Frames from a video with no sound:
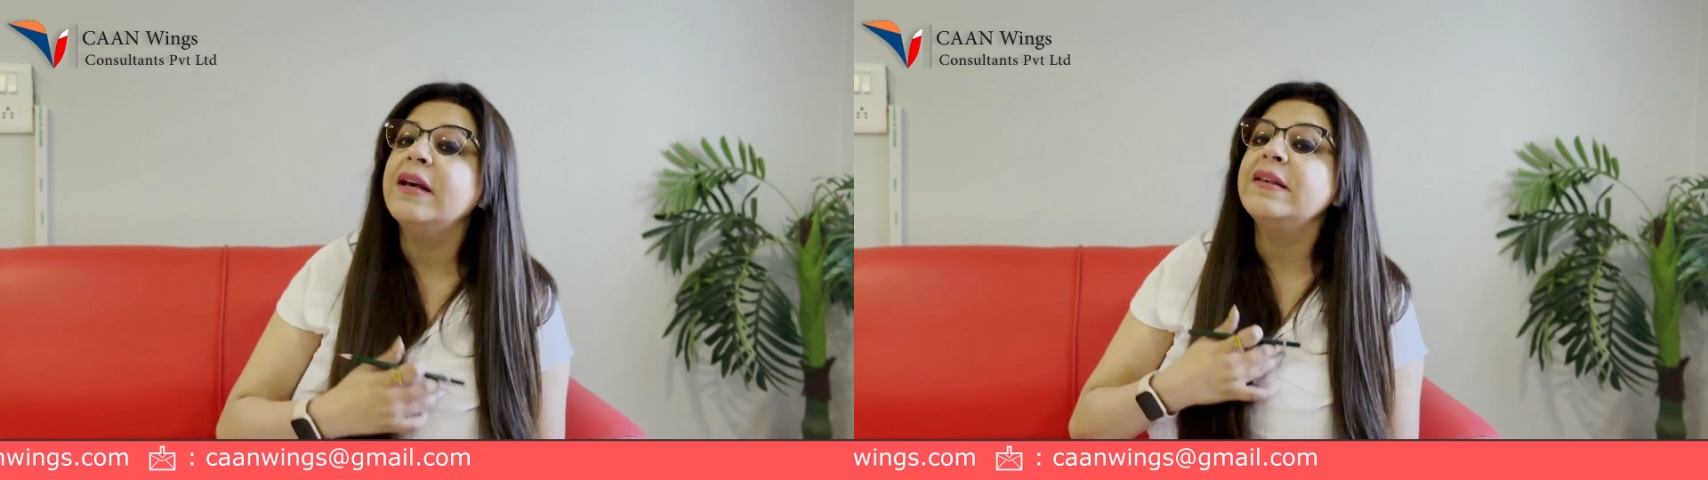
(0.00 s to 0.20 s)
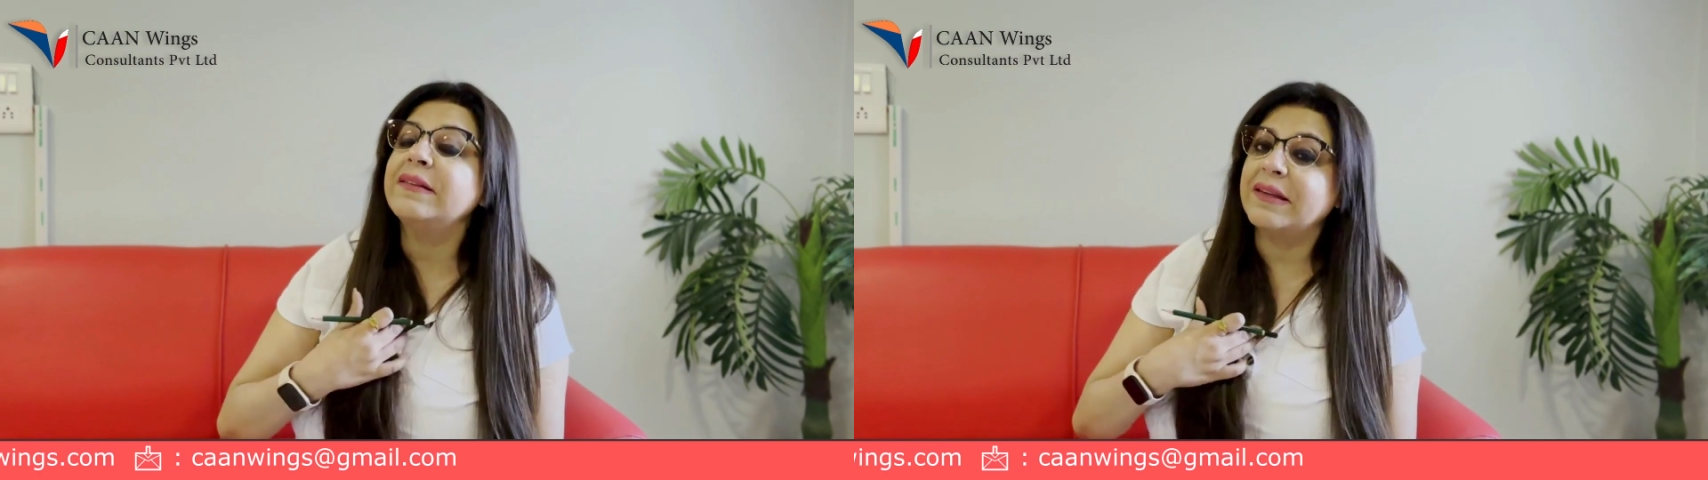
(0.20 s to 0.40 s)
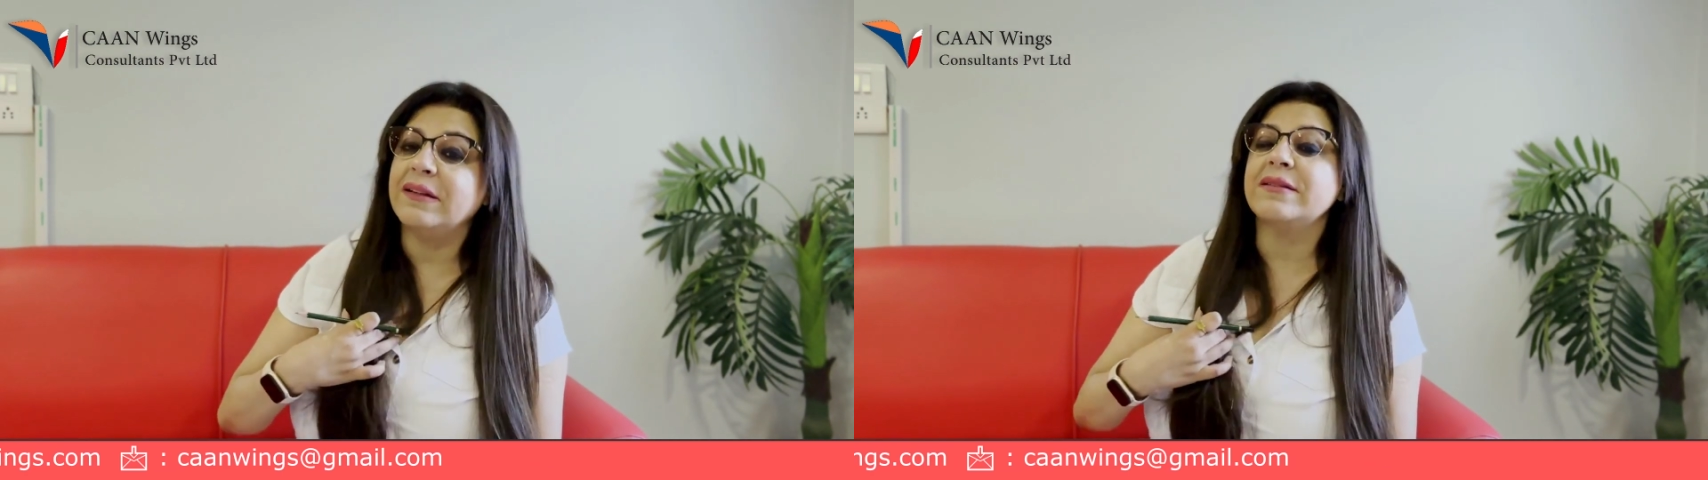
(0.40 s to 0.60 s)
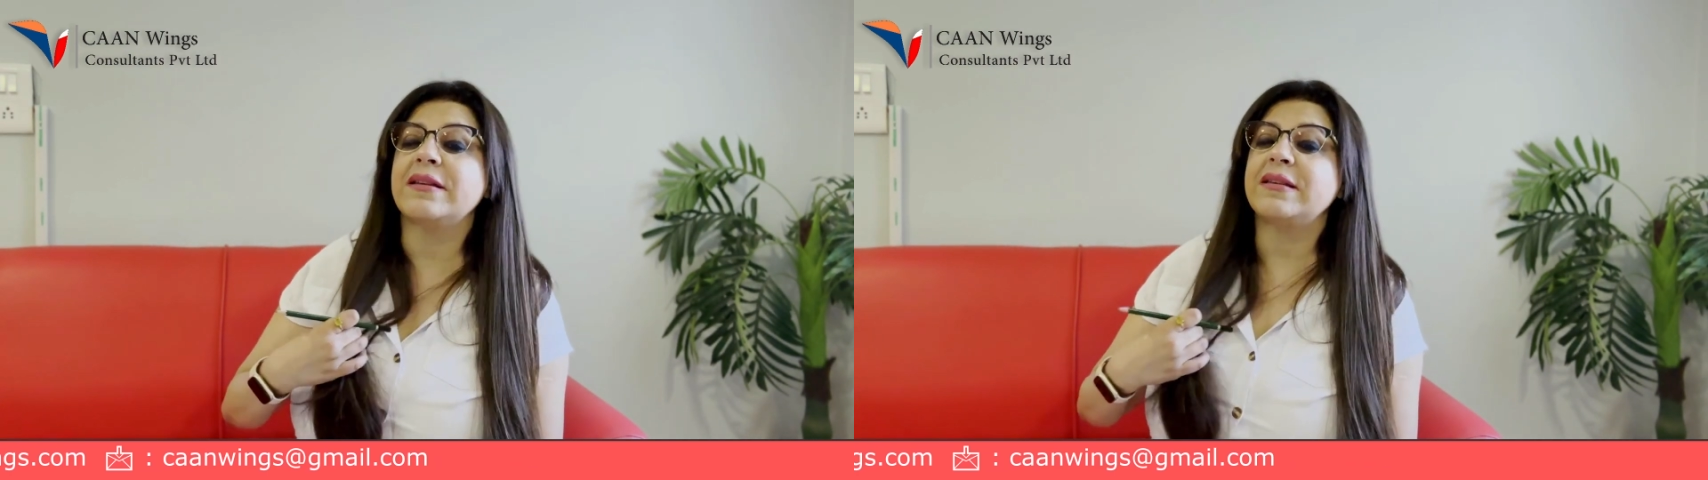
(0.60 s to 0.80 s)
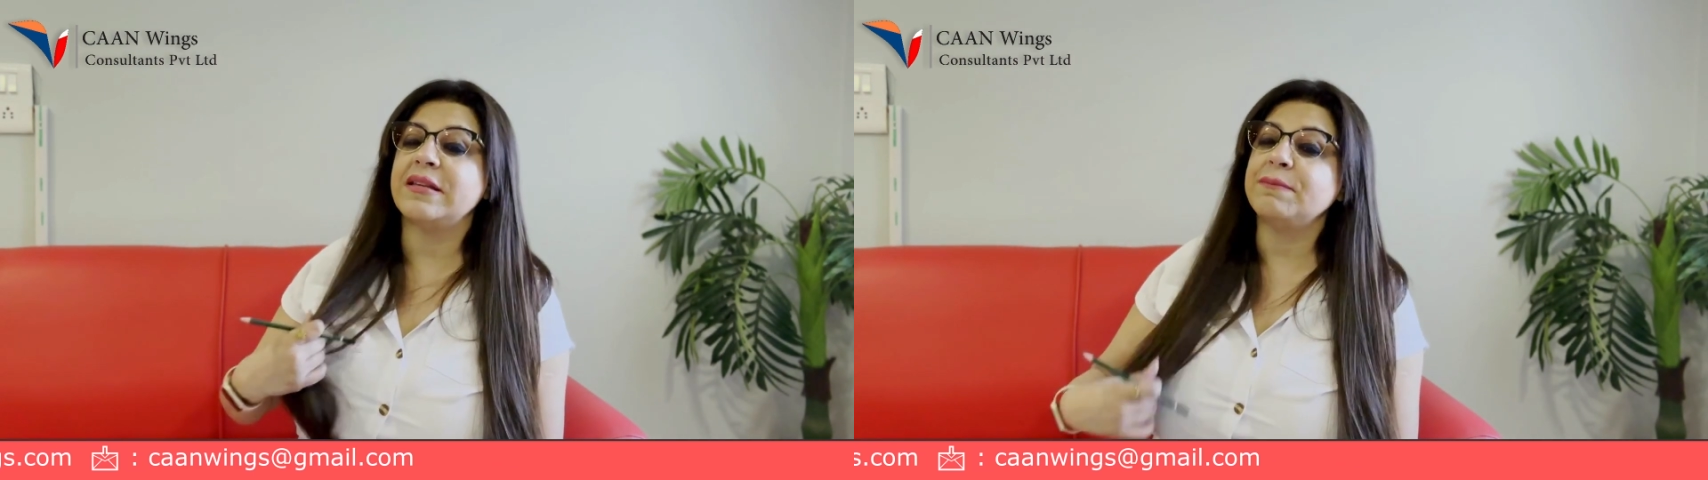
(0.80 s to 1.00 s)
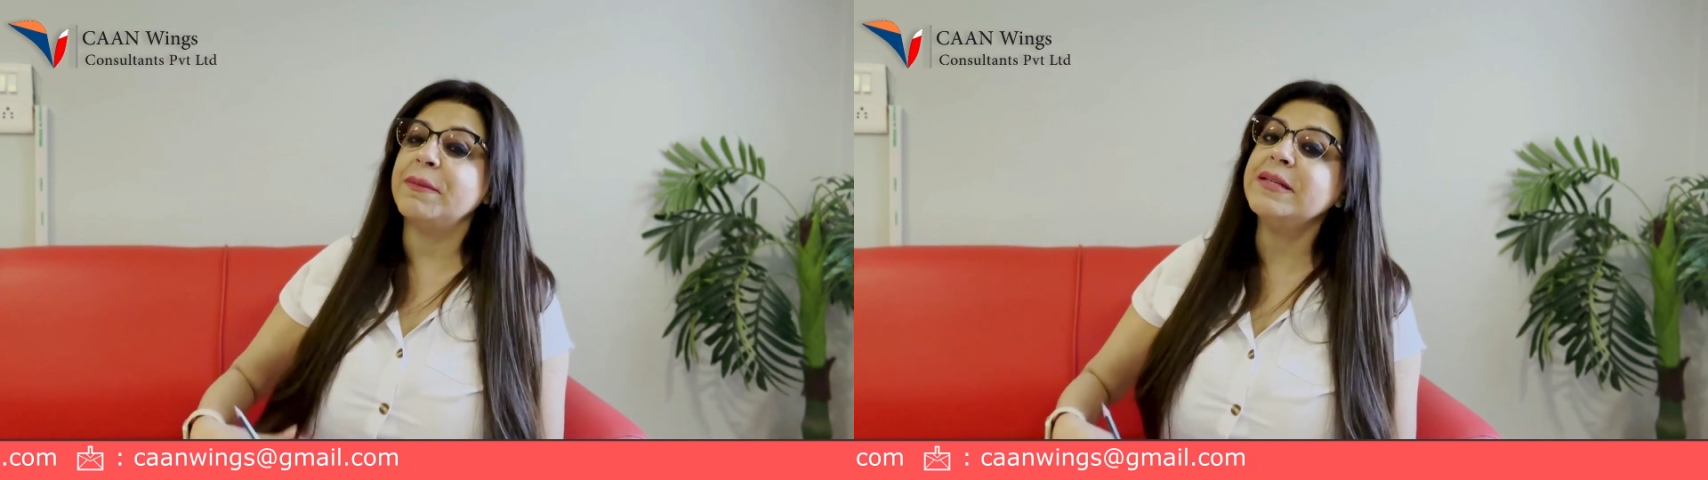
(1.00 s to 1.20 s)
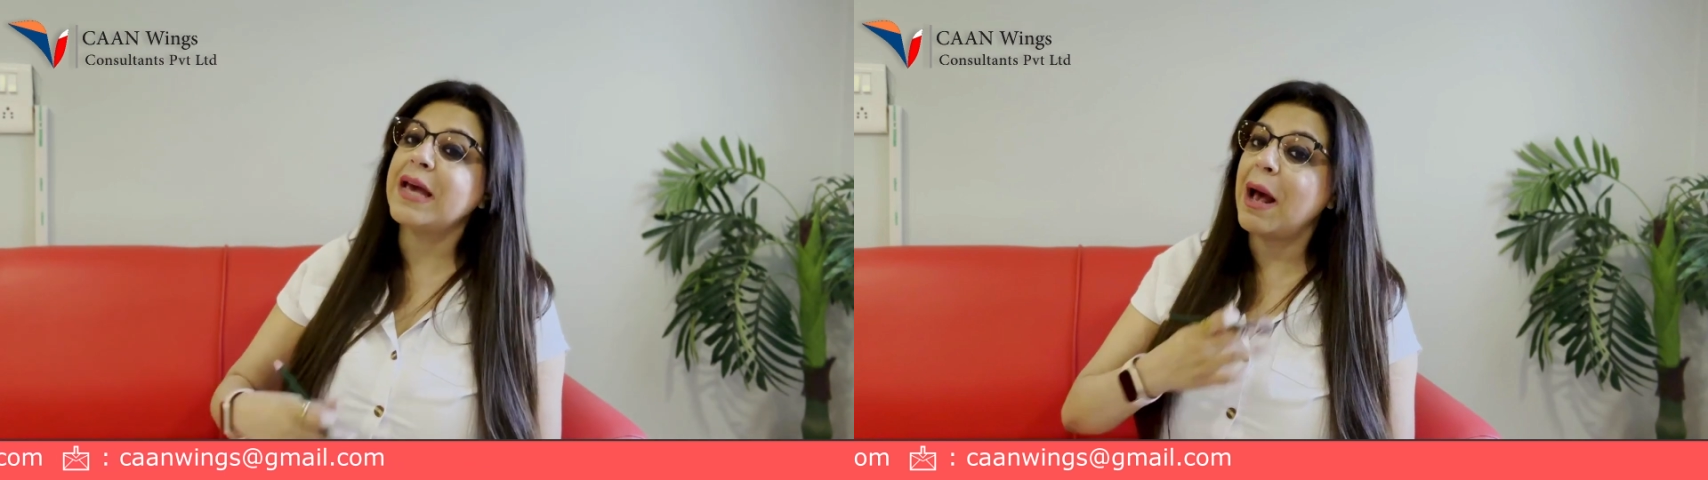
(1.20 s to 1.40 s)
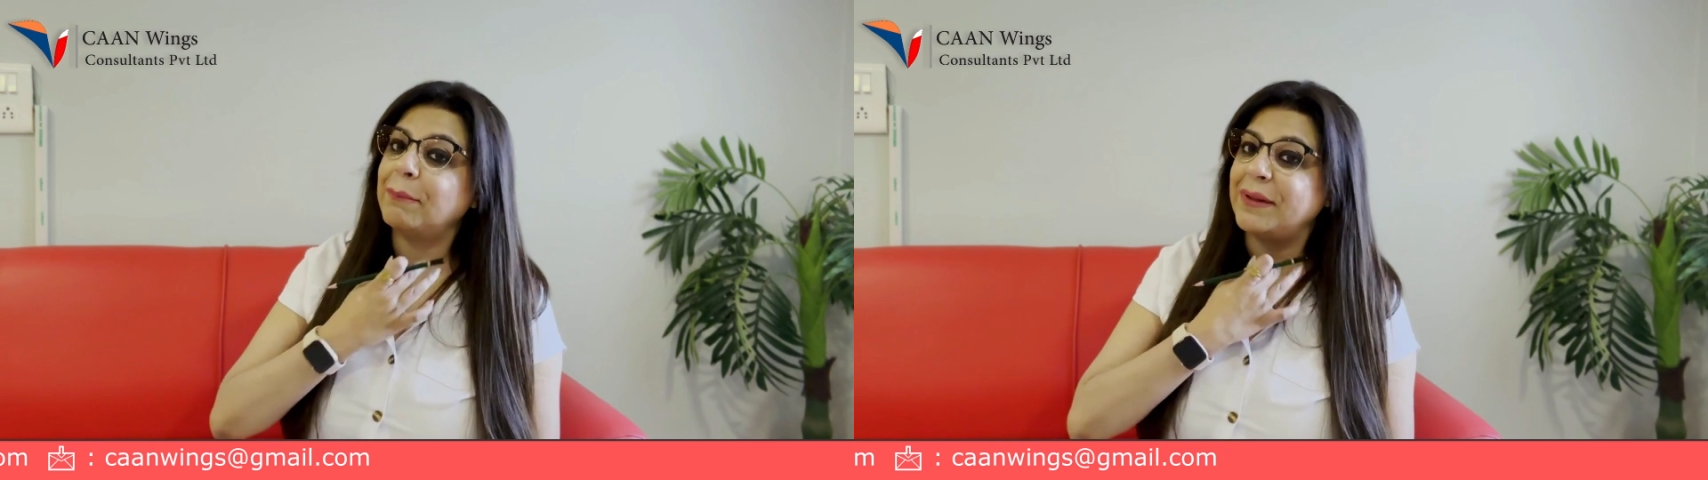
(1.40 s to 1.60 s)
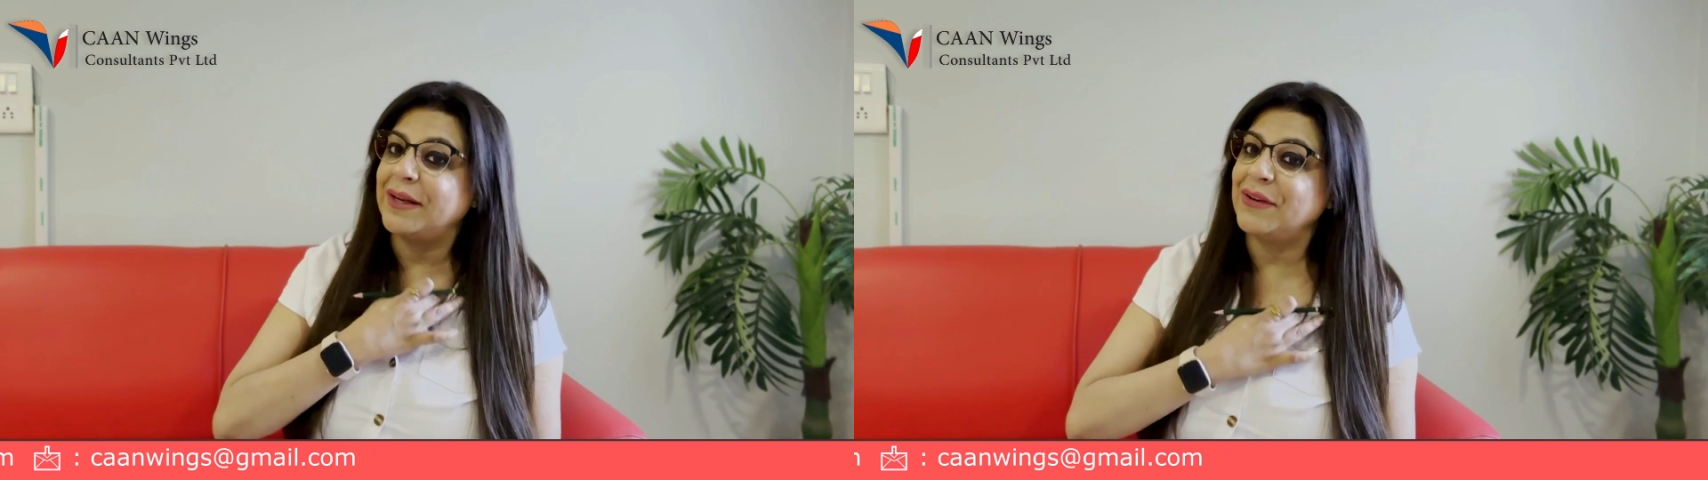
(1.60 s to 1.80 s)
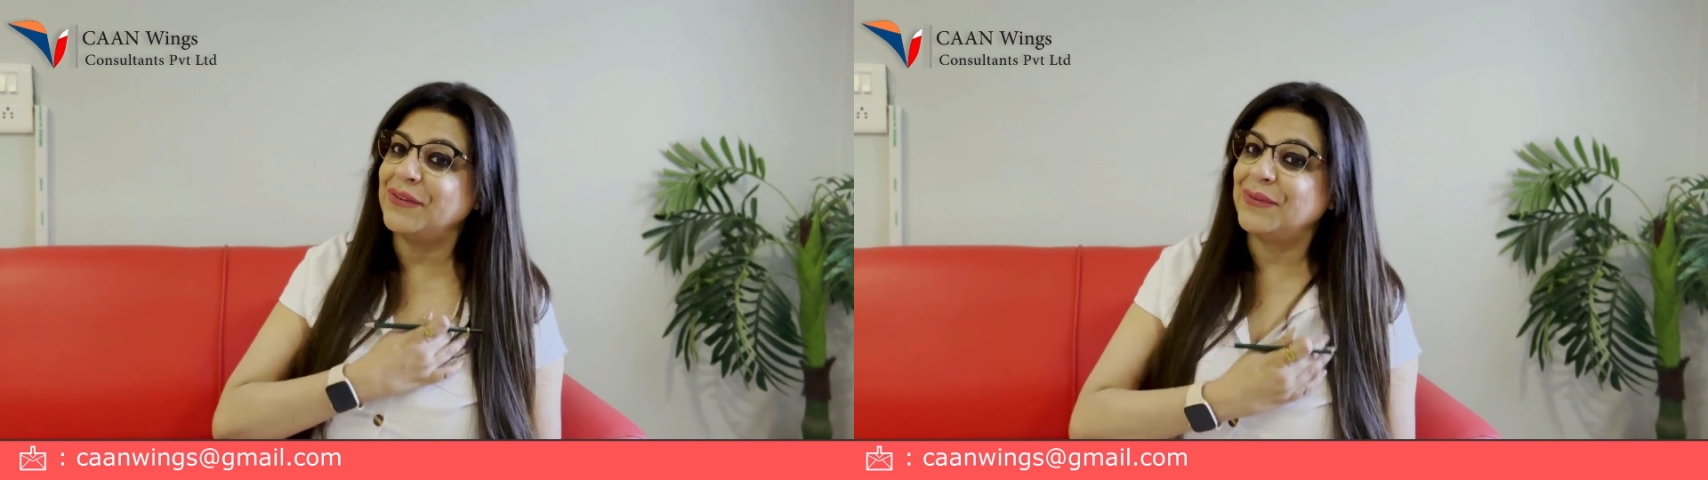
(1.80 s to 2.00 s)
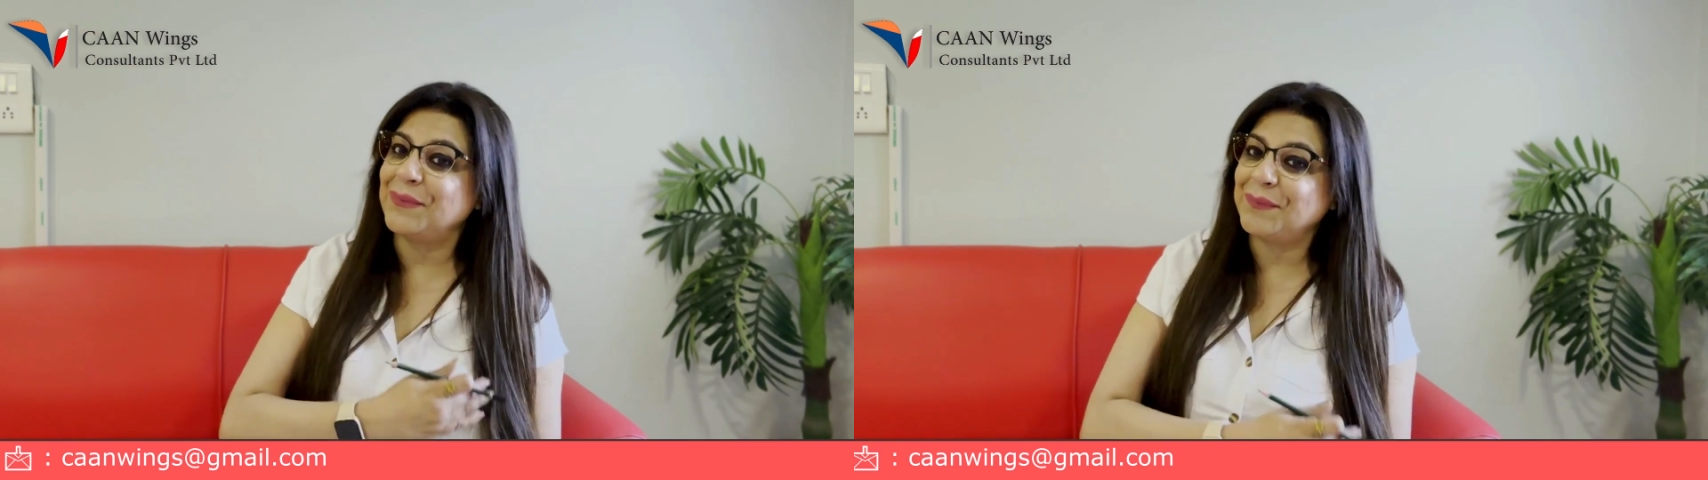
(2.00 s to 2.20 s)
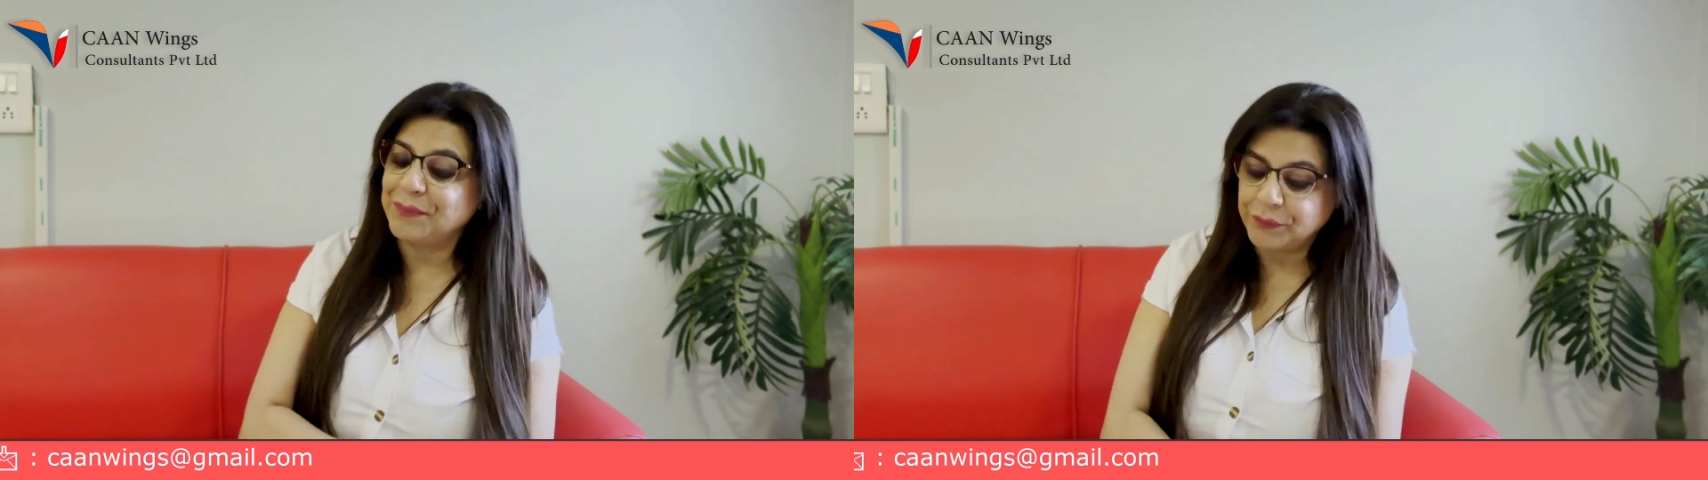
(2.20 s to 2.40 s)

skills assessment application.